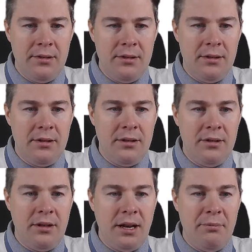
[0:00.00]

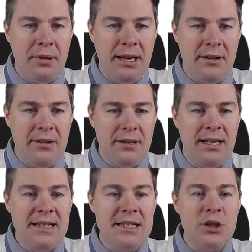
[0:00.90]
up here,
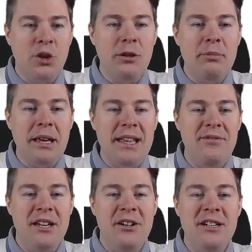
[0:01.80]
installed
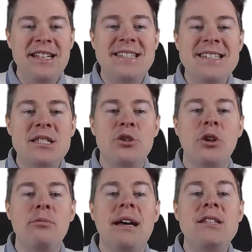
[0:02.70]
behavior. It's
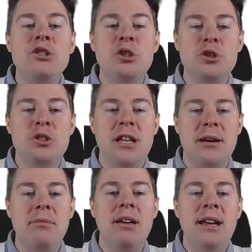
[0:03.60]
installed by
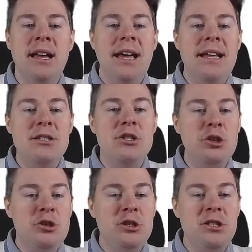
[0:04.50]
system. And
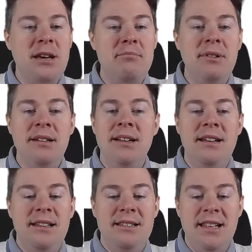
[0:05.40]
system
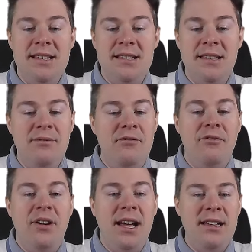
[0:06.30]
doesn't
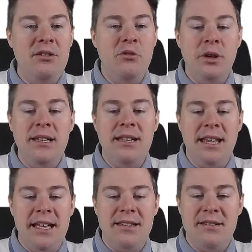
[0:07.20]
find
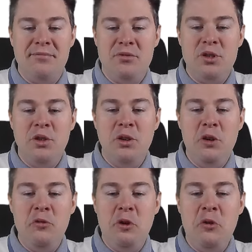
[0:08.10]
Winget. So
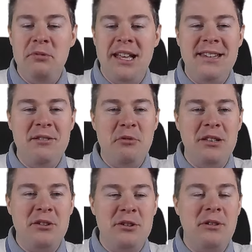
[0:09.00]
hope that
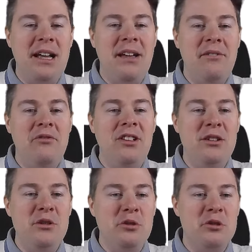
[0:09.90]
went through. I have a
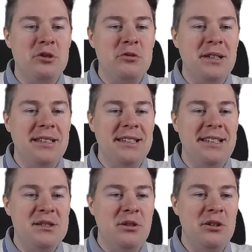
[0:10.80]
video showing
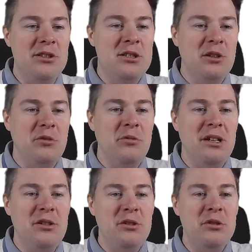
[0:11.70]
this also where
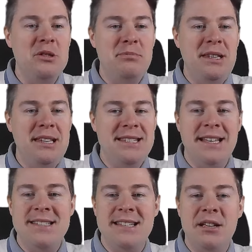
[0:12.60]
you use
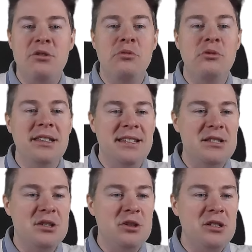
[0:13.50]
PSXX to run a
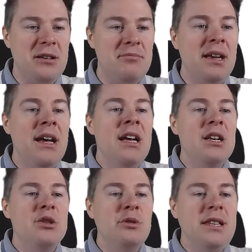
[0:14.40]
system.
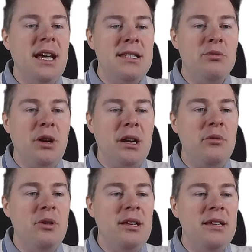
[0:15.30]
So that's
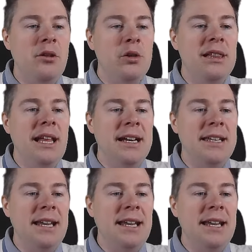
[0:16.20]
why on line